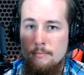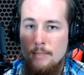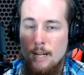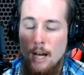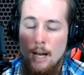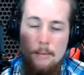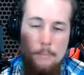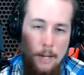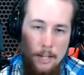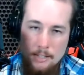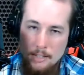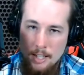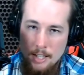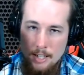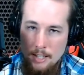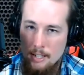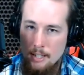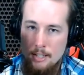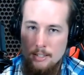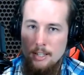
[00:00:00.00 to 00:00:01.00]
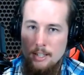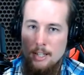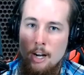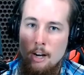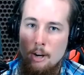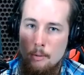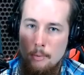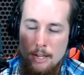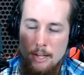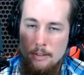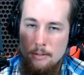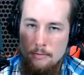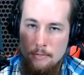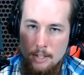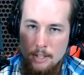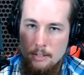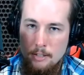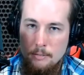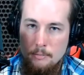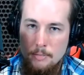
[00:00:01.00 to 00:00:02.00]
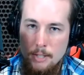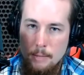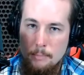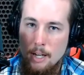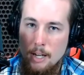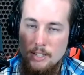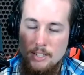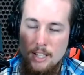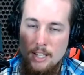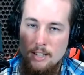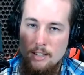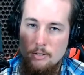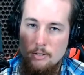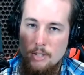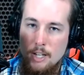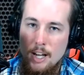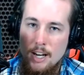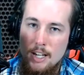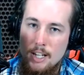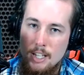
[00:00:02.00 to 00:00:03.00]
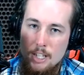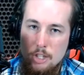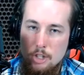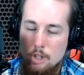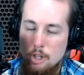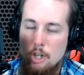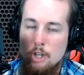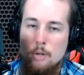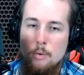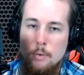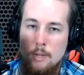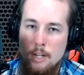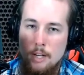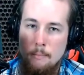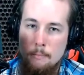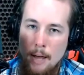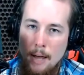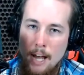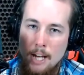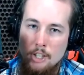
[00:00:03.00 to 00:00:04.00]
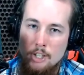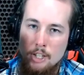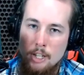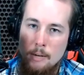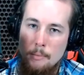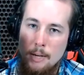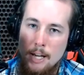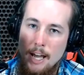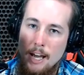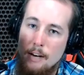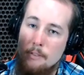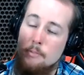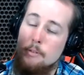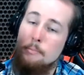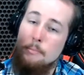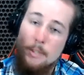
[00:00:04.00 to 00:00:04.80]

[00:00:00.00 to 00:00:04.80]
I'm not saying he doesn't about the victims. I'm not saying there's not any genuine compassion coming out of him.